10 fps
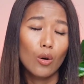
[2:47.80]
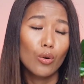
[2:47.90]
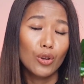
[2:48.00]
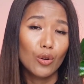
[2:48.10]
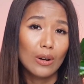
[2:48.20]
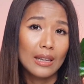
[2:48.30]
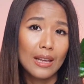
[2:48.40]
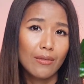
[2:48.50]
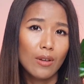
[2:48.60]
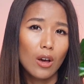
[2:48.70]
on your
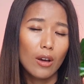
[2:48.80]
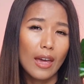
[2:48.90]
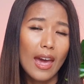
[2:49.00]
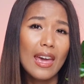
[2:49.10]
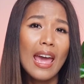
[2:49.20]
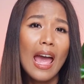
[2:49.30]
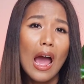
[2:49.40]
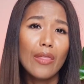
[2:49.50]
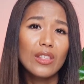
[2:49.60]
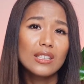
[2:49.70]
leaf. Okay,
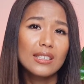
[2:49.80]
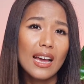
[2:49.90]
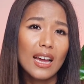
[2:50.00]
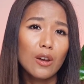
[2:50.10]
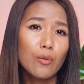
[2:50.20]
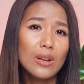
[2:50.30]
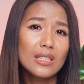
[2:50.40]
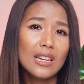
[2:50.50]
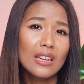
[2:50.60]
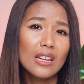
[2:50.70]
and the second
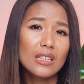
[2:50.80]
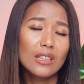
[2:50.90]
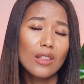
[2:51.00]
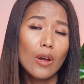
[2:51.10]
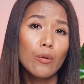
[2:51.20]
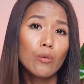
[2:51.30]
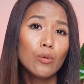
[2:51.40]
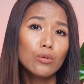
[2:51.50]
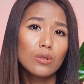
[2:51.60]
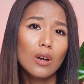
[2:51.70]
reason is the
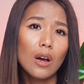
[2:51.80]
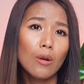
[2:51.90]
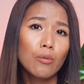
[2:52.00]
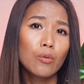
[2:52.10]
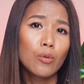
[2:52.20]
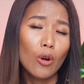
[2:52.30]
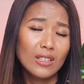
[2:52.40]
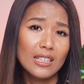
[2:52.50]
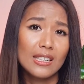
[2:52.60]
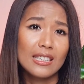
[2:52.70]
root
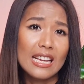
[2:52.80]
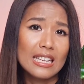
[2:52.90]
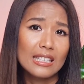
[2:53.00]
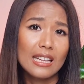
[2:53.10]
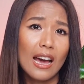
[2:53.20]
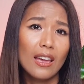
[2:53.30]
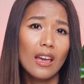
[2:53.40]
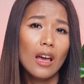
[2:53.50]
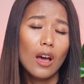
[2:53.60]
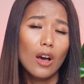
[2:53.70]
rotten inside.
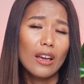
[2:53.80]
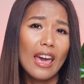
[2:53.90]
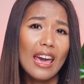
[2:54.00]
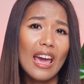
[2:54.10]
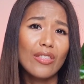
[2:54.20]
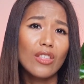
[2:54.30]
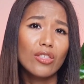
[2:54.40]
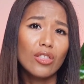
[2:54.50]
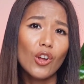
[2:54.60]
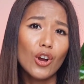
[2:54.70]
Okay, and the
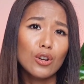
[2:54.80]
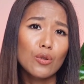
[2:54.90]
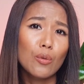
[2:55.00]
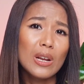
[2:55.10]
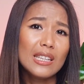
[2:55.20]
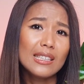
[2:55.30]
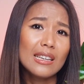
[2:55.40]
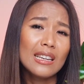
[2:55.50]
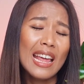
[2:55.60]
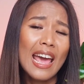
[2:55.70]
third
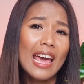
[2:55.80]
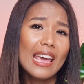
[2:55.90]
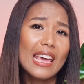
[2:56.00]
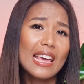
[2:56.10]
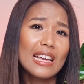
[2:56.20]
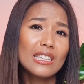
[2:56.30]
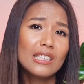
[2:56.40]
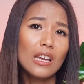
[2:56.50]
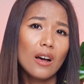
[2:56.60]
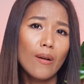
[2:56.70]
reason
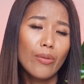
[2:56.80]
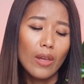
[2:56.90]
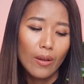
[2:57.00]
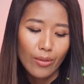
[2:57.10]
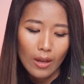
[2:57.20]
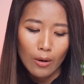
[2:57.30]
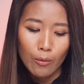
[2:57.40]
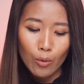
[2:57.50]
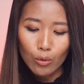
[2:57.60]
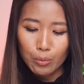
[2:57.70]
is the
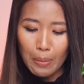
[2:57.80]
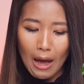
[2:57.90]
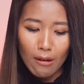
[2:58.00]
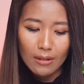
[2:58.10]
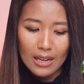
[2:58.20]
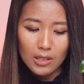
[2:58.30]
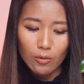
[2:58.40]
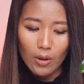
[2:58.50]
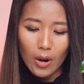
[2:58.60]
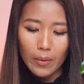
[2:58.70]
root bound is
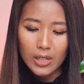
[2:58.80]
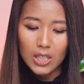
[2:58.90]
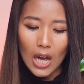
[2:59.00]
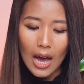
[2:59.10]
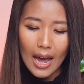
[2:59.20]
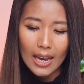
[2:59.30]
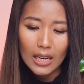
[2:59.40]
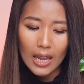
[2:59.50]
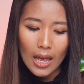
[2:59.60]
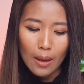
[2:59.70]
very tight,
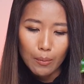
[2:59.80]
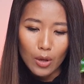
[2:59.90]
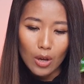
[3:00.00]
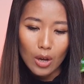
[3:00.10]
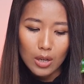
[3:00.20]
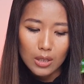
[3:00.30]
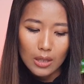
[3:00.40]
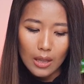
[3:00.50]
because